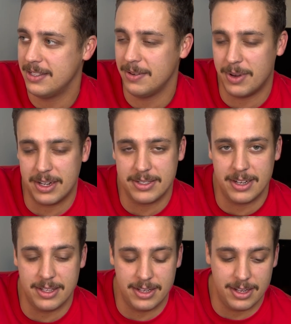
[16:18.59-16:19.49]
Didn't want to
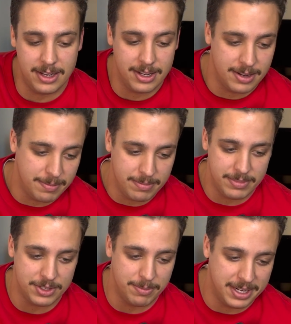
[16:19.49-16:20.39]
say the
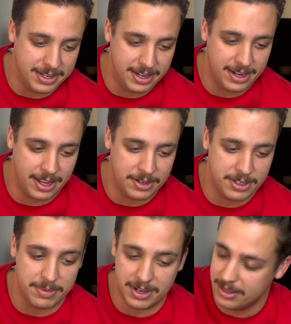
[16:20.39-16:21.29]
Mr. Big Dick
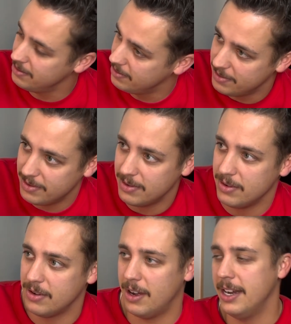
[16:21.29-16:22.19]
Energy, but
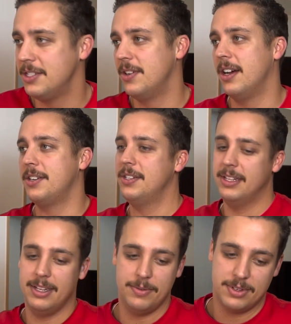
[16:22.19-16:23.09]
great introduction,
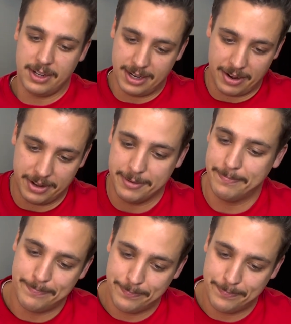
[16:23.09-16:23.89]
and then it was all downhill.